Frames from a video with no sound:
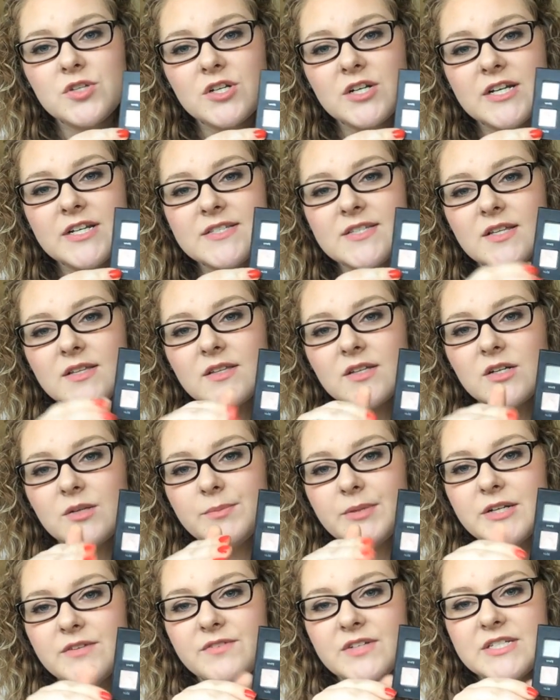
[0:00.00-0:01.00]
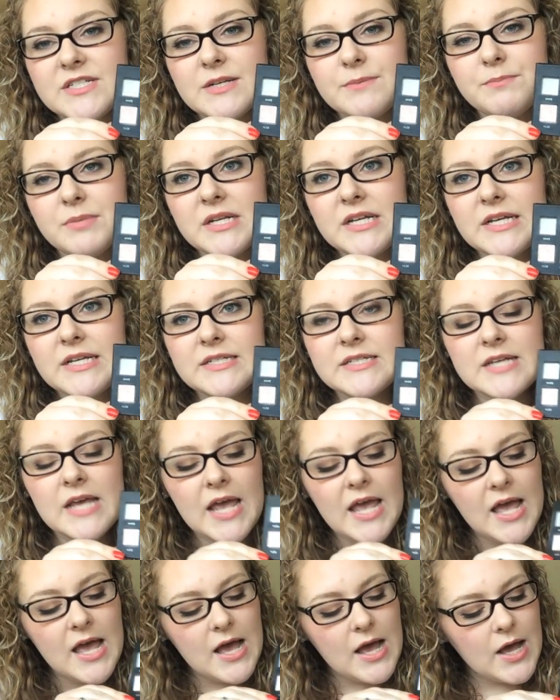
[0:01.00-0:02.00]
There is a little bit of a dip in it,
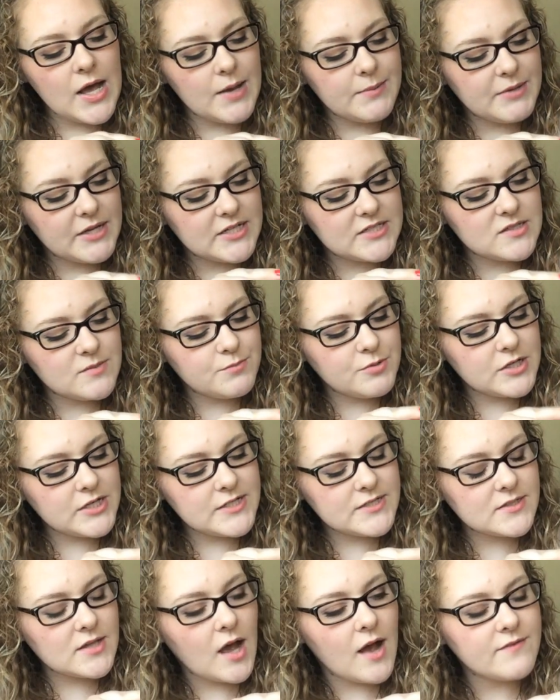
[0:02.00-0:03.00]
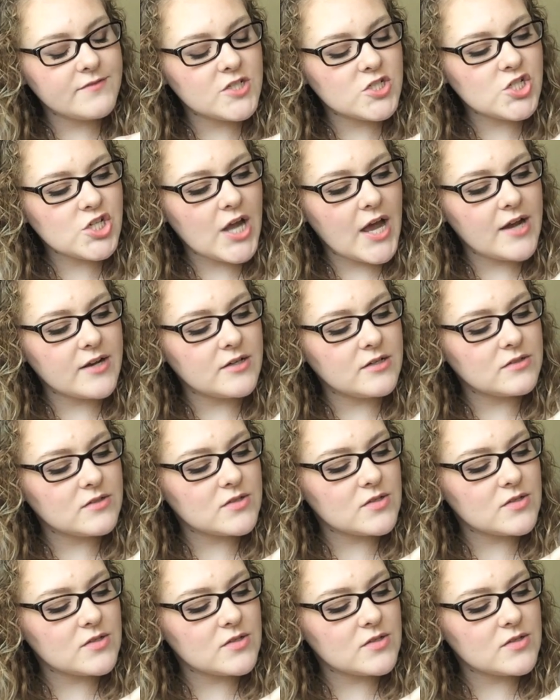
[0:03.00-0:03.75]
um, and it's a pretty soft shadow.